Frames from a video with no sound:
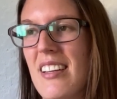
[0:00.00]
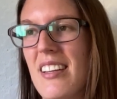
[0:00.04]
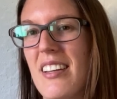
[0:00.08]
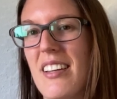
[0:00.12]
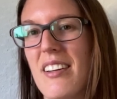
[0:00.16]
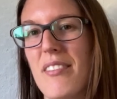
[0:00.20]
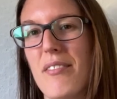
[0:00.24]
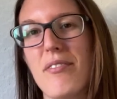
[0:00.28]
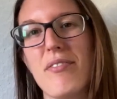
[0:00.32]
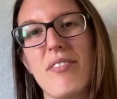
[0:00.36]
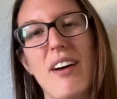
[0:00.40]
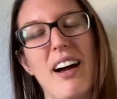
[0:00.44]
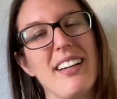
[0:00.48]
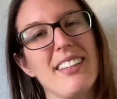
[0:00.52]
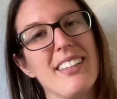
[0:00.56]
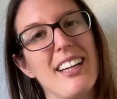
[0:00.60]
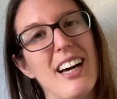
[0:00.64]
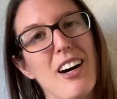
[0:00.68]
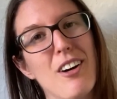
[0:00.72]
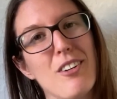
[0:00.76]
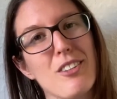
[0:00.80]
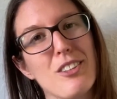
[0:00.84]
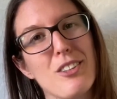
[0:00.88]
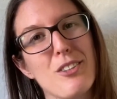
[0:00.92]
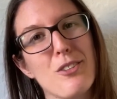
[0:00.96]
find
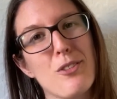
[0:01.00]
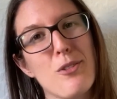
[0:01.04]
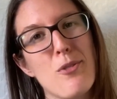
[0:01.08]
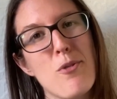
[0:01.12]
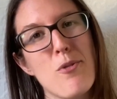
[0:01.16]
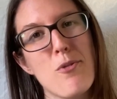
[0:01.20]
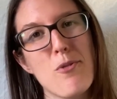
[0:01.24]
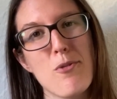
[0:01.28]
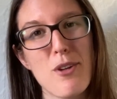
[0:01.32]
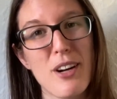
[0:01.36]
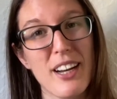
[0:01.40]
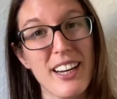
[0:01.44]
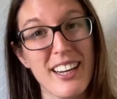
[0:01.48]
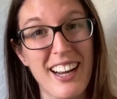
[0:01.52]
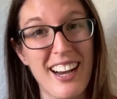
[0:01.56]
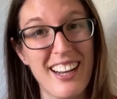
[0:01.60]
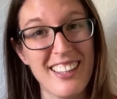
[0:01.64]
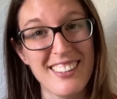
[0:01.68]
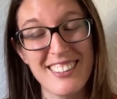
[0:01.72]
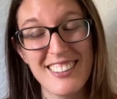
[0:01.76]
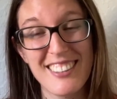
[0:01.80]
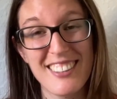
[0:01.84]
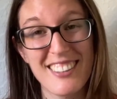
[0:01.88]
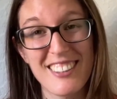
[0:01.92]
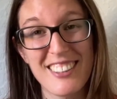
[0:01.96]
out who can
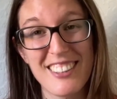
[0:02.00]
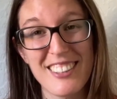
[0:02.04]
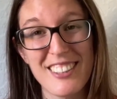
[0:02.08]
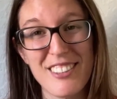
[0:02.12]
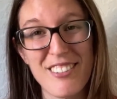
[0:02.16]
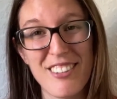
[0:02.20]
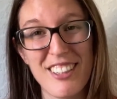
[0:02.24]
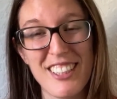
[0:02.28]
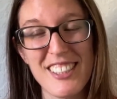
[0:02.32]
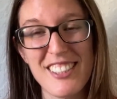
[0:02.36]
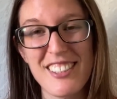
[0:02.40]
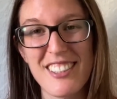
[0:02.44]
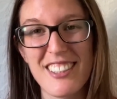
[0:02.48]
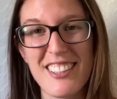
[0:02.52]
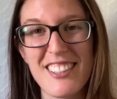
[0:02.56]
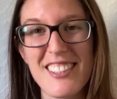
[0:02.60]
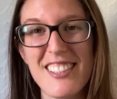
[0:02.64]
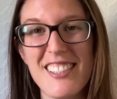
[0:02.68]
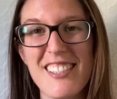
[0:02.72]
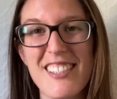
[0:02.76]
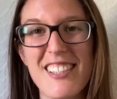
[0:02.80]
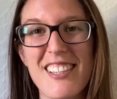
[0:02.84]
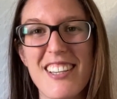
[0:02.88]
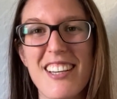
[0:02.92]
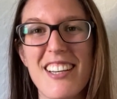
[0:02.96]
answer these
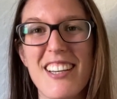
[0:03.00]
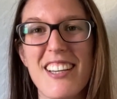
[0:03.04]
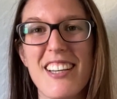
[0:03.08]
questions.